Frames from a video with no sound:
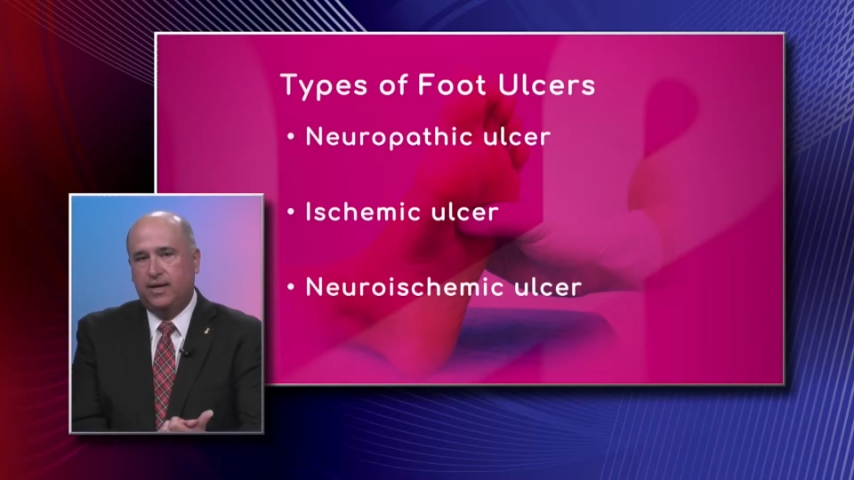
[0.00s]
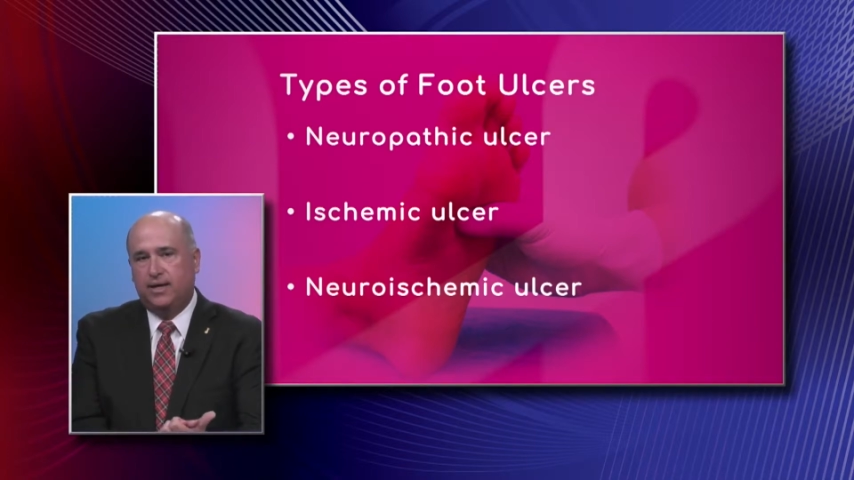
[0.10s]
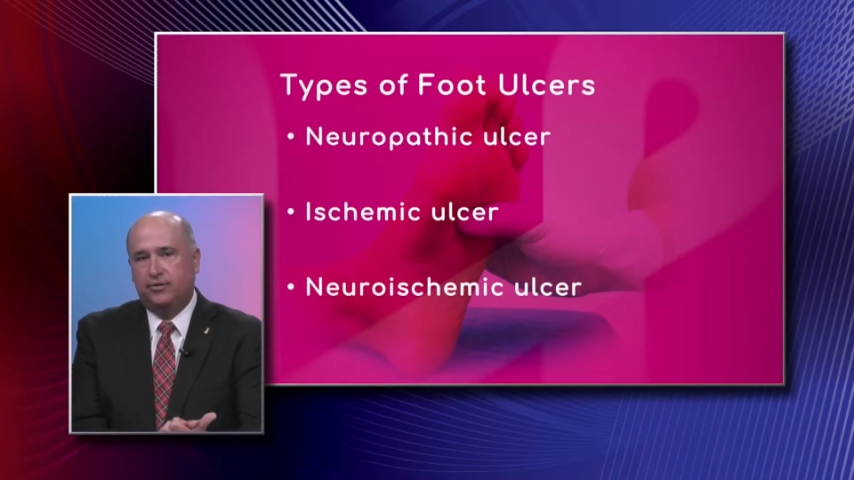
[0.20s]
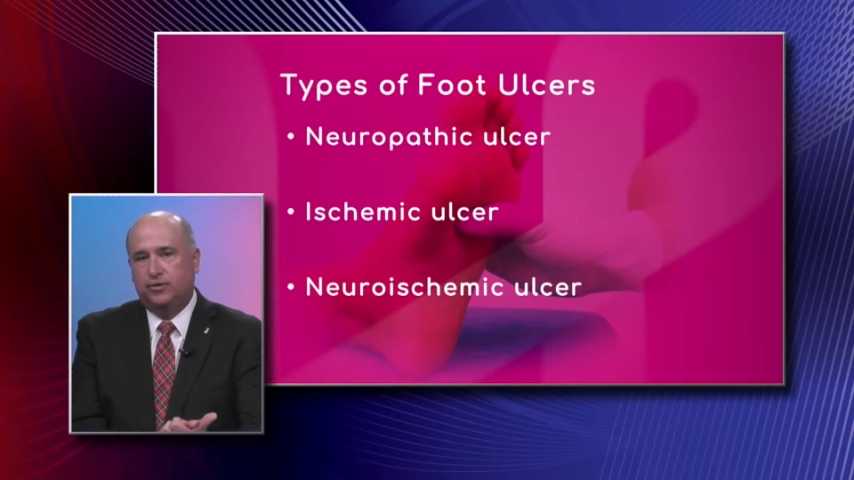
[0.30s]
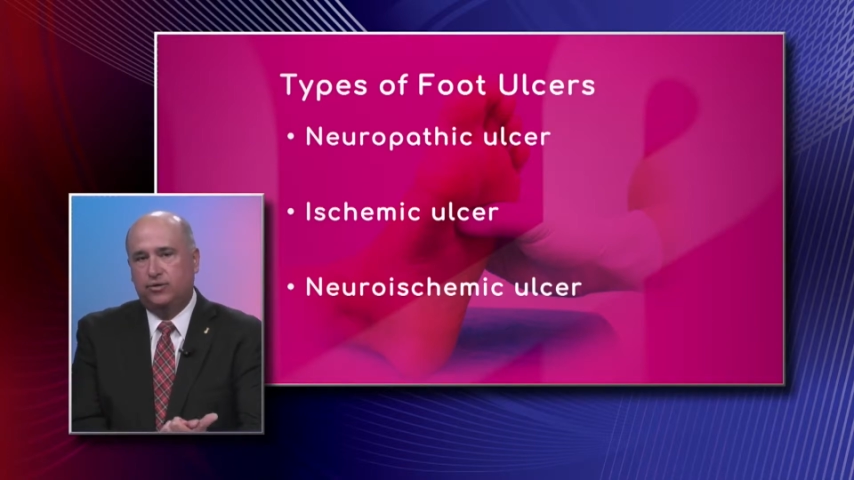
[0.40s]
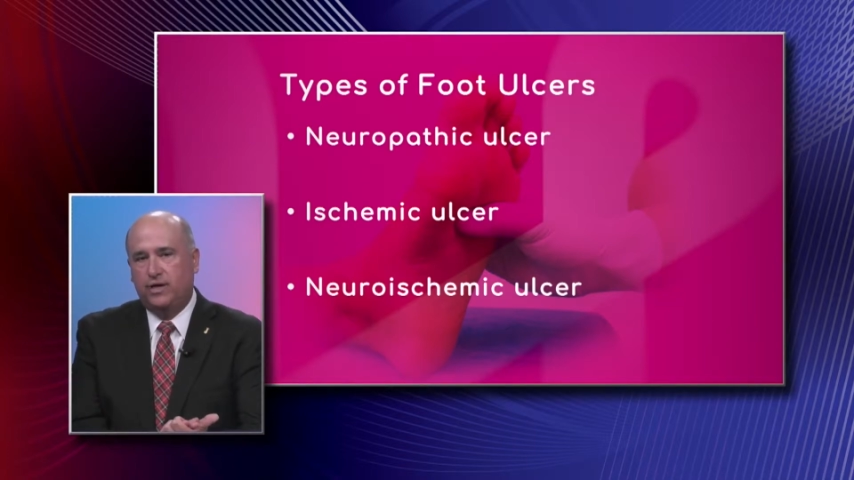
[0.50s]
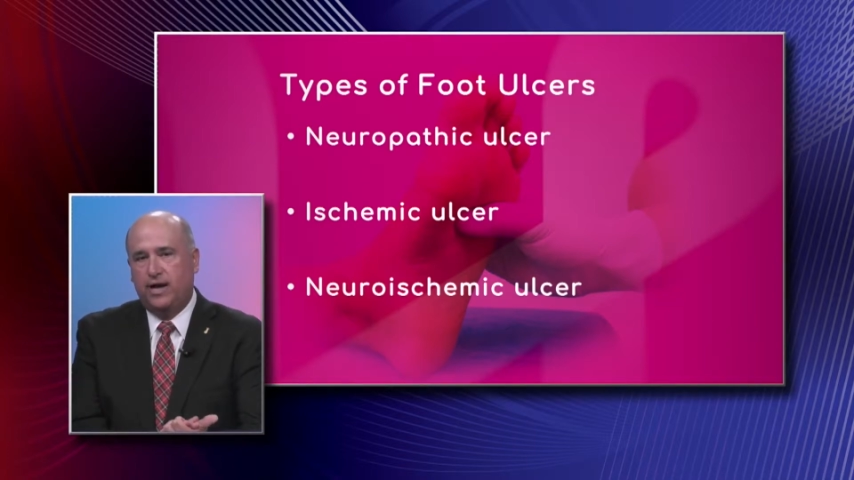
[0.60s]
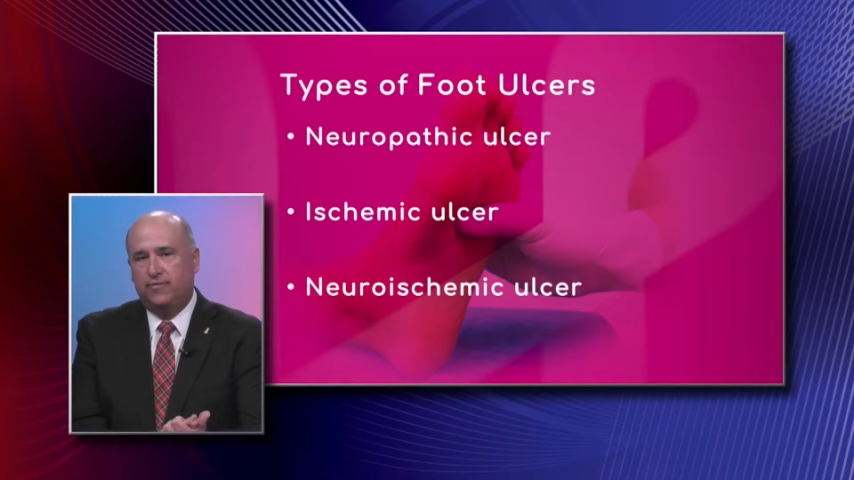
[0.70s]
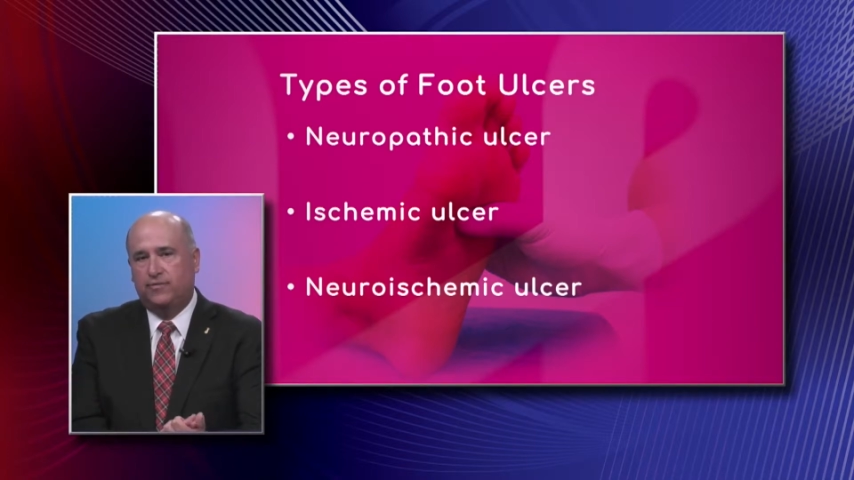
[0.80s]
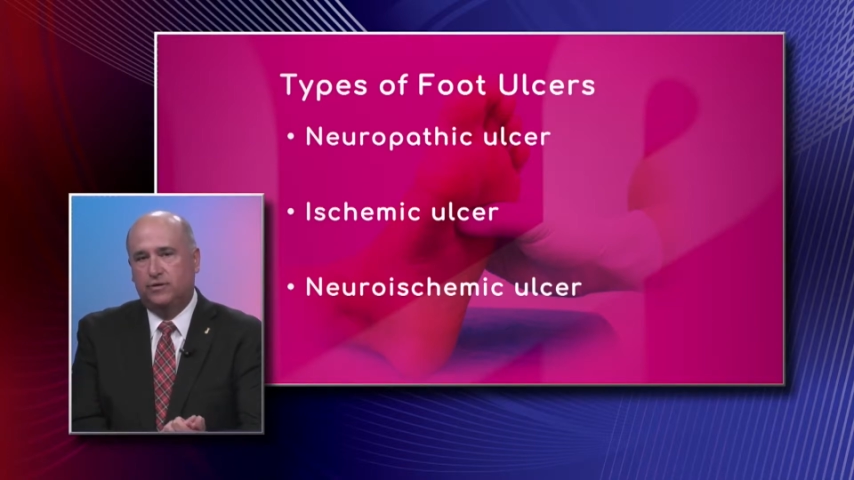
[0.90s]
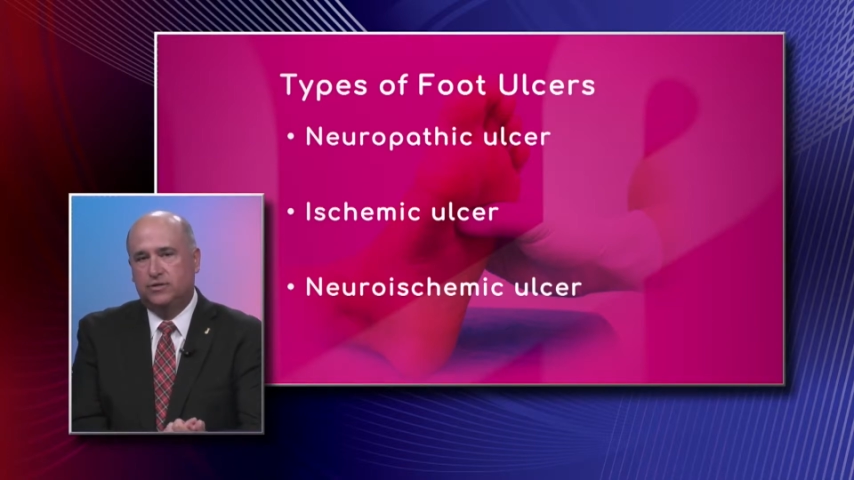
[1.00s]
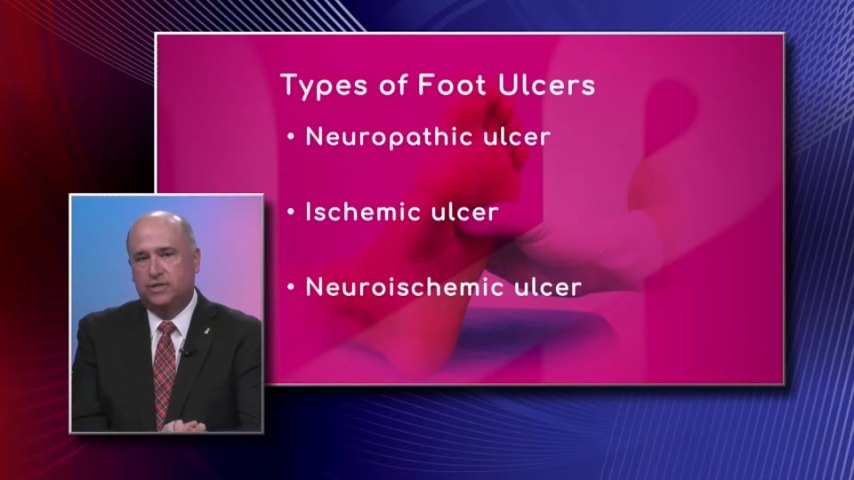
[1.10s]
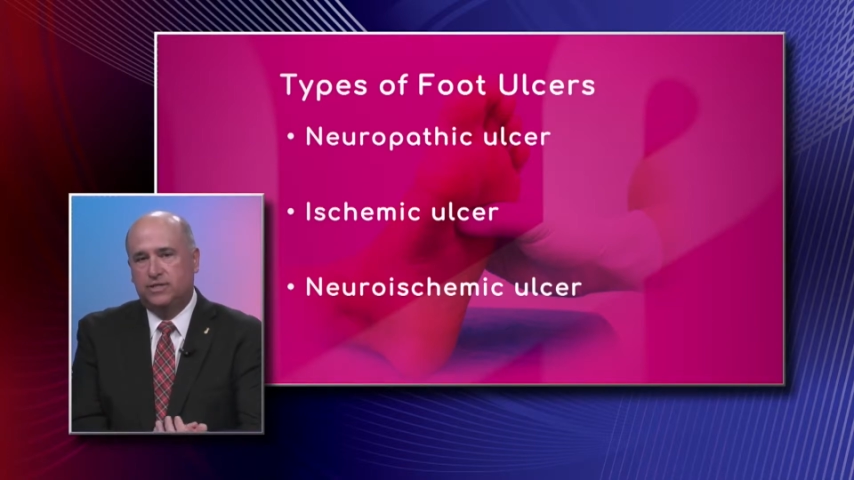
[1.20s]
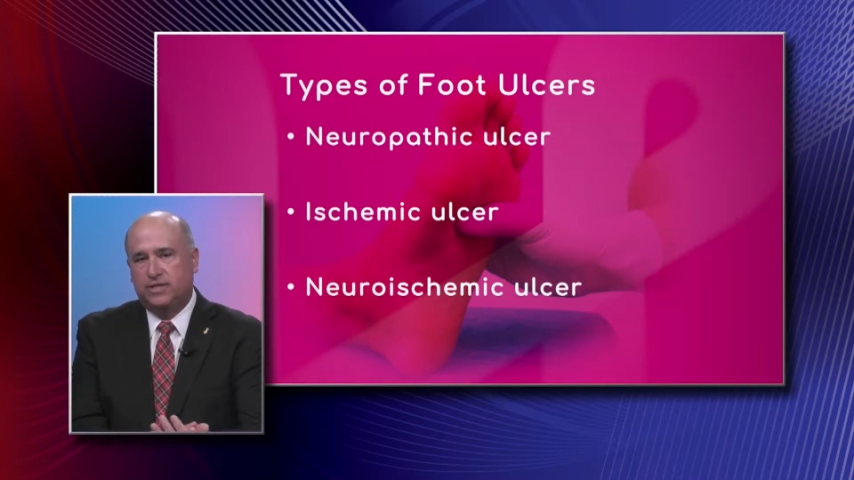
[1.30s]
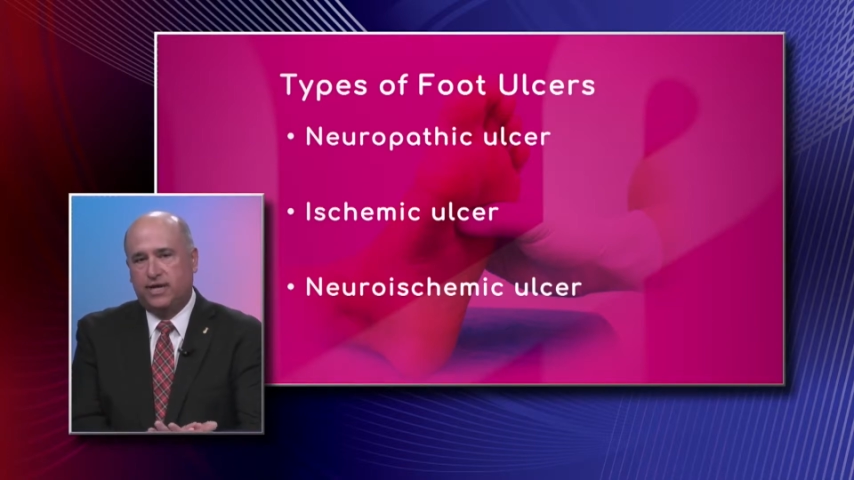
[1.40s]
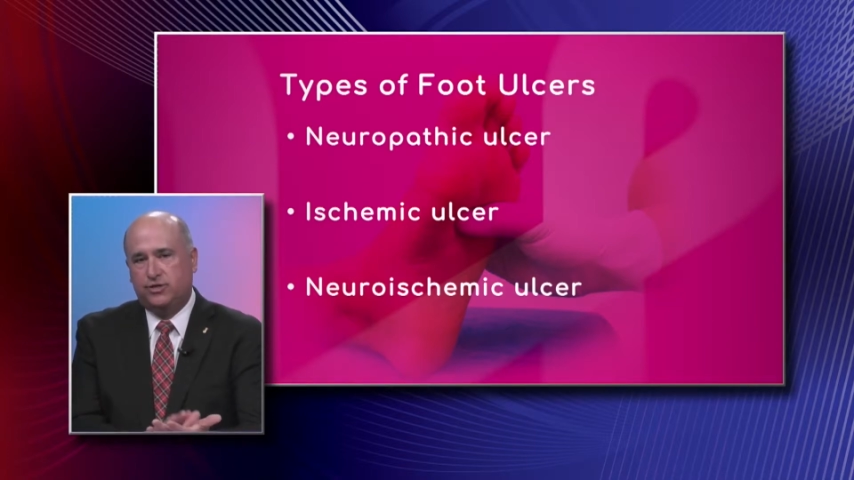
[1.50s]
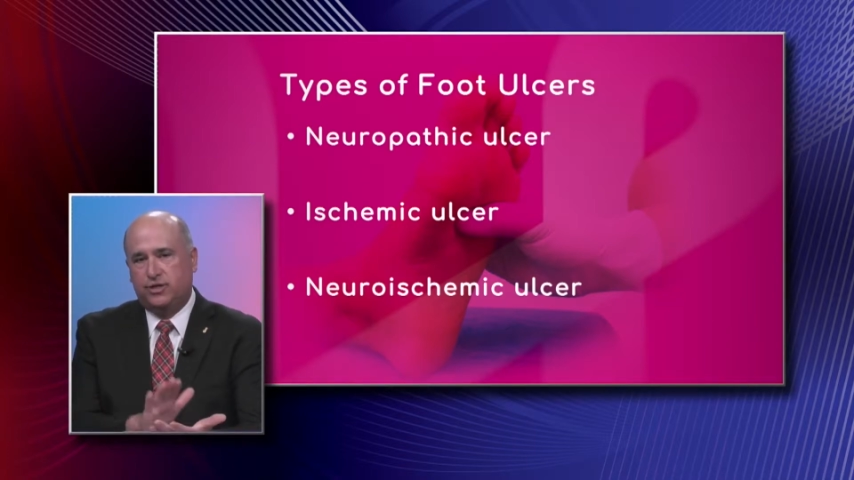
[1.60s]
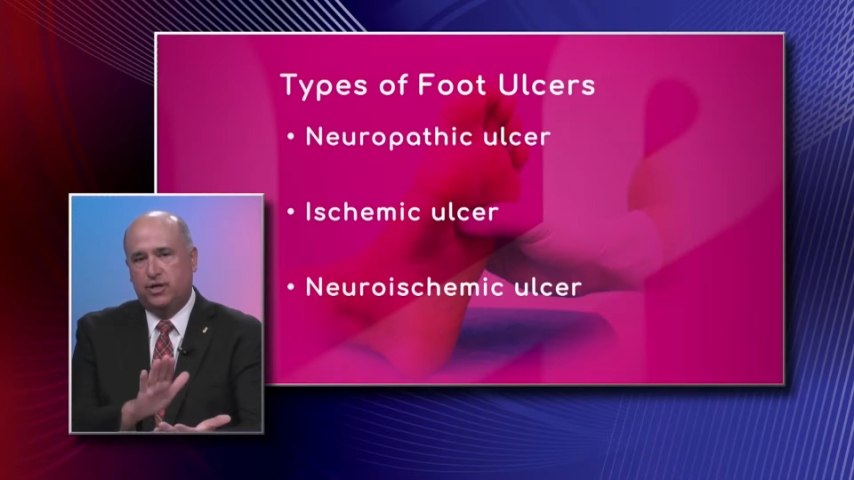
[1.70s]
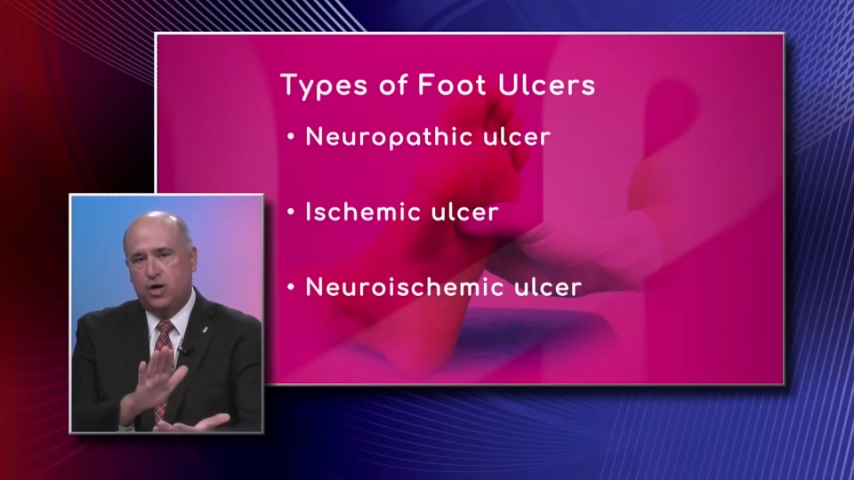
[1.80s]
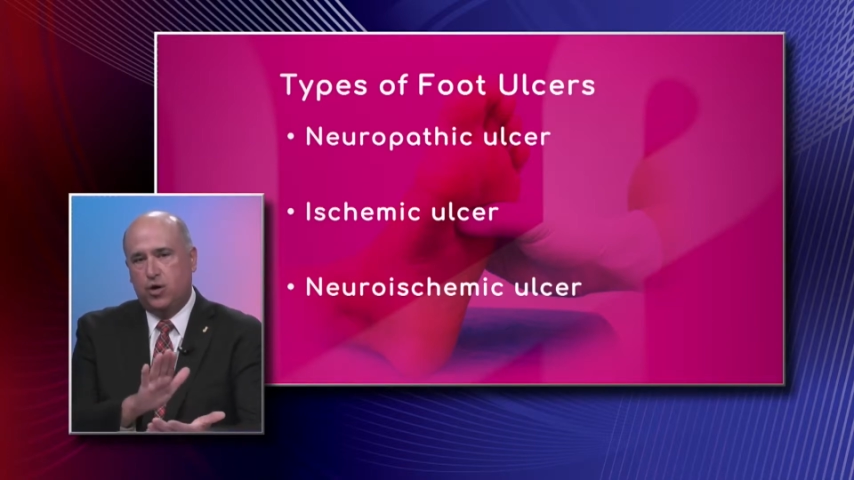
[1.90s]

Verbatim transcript: and don't have good sensation,